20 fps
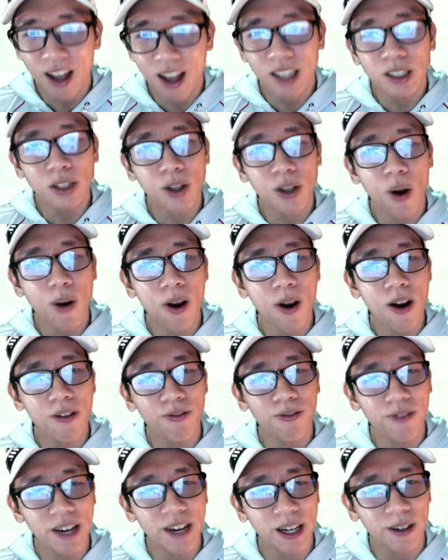Solar
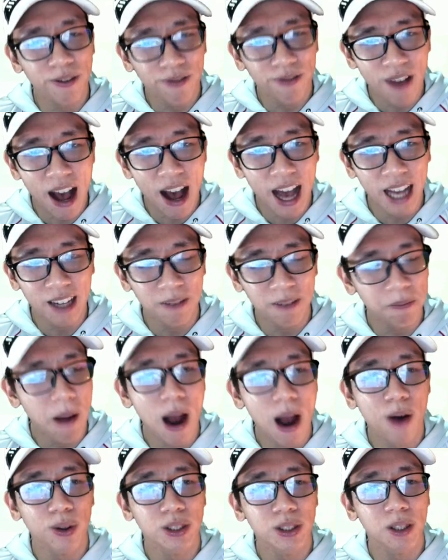Flare 5
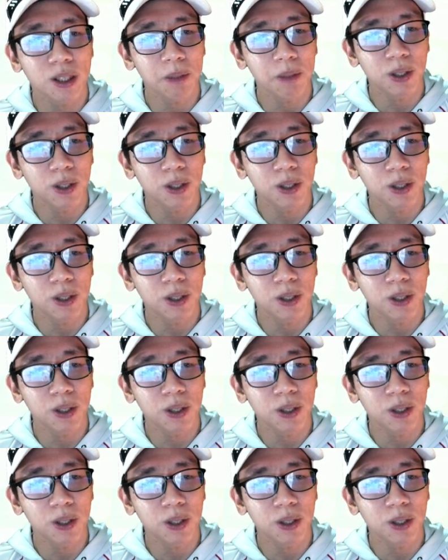powers up